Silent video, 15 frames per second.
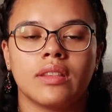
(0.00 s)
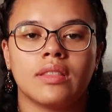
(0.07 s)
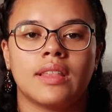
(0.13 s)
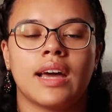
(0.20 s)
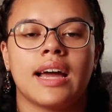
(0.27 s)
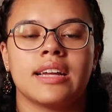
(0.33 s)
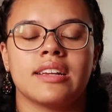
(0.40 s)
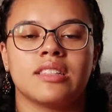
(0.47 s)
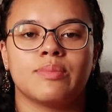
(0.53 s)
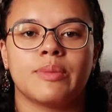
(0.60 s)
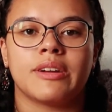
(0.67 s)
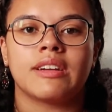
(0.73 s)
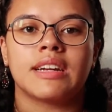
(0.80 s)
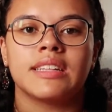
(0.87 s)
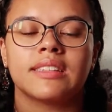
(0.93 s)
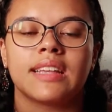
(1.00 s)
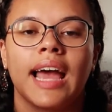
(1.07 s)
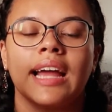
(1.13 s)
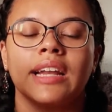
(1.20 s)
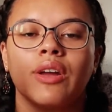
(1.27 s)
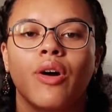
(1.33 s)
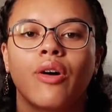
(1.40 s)
that experience
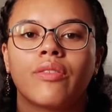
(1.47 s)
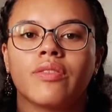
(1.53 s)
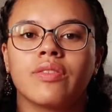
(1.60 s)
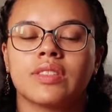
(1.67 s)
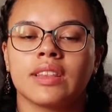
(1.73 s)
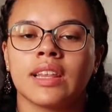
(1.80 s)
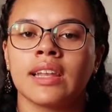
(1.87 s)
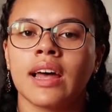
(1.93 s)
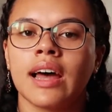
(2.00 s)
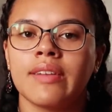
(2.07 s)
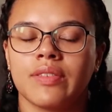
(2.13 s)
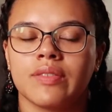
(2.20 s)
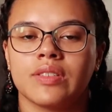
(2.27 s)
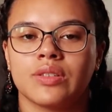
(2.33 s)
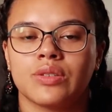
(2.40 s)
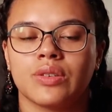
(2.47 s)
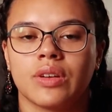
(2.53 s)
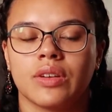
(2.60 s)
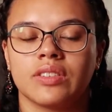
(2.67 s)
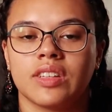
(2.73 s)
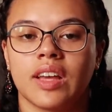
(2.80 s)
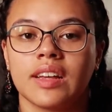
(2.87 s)
and of the life of
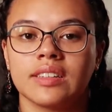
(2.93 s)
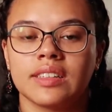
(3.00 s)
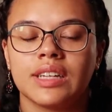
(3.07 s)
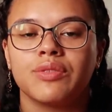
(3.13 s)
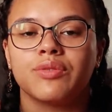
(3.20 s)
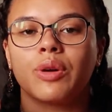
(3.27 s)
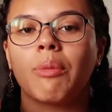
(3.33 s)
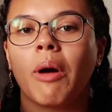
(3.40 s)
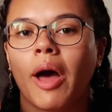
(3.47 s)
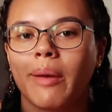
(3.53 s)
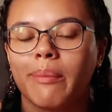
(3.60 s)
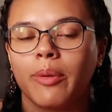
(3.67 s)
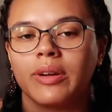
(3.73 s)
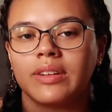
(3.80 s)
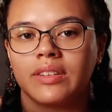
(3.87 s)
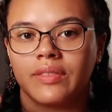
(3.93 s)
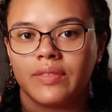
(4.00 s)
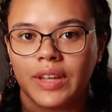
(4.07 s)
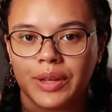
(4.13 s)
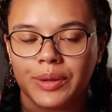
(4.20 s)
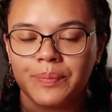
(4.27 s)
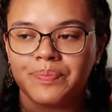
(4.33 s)
Circe from her point of
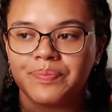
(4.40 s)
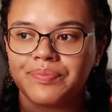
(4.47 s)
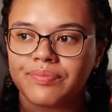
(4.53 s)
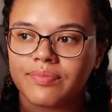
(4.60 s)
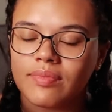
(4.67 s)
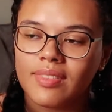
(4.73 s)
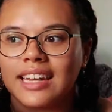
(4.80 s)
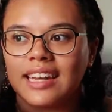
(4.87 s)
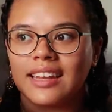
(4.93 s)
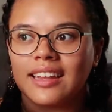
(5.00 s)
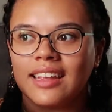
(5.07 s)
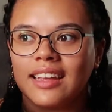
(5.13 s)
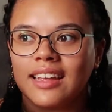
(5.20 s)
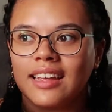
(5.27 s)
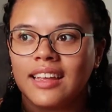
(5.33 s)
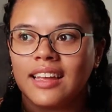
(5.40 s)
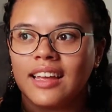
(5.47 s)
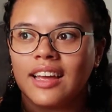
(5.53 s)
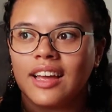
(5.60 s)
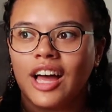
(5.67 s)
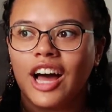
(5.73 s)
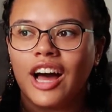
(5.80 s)
view, and
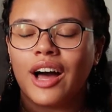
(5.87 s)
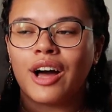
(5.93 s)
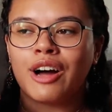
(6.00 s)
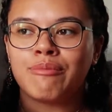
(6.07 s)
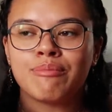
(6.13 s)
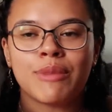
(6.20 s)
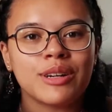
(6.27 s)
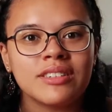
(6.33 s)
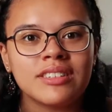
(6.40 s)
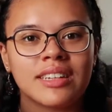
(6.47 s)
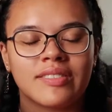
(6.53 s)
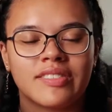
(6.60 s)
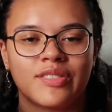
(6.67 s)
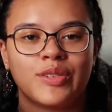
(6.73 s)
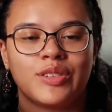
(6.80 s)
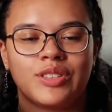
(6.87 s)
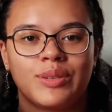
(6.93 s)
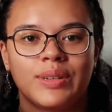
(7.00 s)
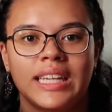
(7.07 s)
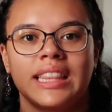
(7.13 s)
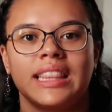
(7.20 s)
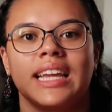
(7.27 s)
her motives for
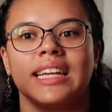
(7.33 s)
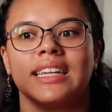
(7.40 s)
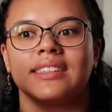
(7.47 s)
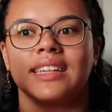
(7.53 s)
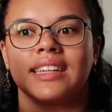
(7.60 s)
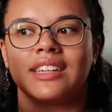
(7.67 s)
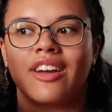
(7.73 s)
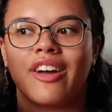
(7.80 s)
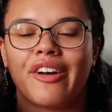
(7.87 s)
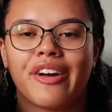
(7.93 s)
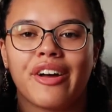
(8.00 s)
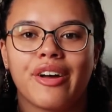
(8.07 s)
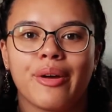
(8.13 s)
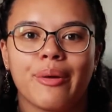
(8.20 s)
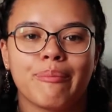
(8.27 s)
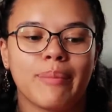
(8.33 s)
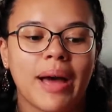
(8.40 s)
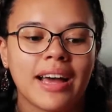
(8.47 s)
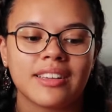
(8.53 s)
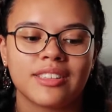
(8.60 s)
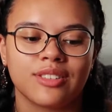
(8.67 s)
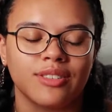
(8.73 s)
doing things and her
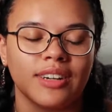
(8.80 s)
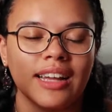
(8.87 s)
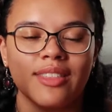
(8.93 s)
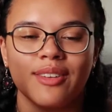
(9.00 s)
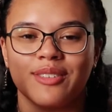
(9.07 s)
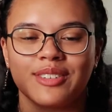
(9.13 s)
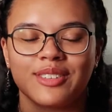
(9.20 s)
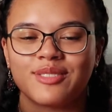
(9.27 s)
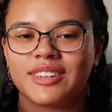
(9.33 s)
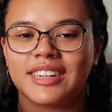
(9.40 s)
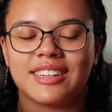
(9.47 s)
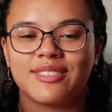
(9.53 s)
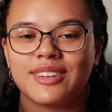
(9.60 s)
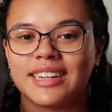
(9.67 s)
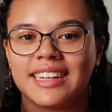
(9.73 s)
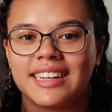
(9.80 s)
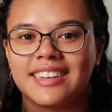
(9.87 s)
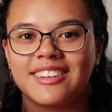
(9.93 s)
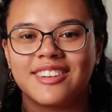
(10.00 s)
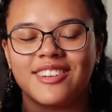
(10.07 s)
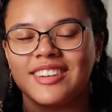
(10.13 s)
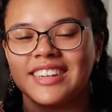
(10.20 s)
backstory. I thought was really
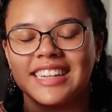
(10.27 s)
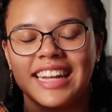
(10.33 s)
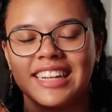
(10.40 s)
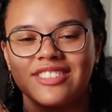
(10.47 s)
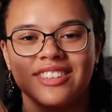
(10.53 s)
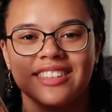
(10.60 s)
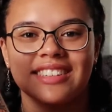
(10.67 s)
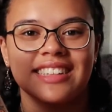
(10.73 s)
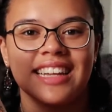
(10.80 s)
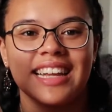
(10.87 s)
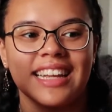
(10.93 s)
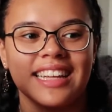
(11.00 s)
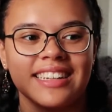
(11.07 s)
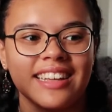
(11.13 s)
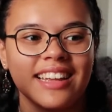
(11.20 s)
cool and interesting,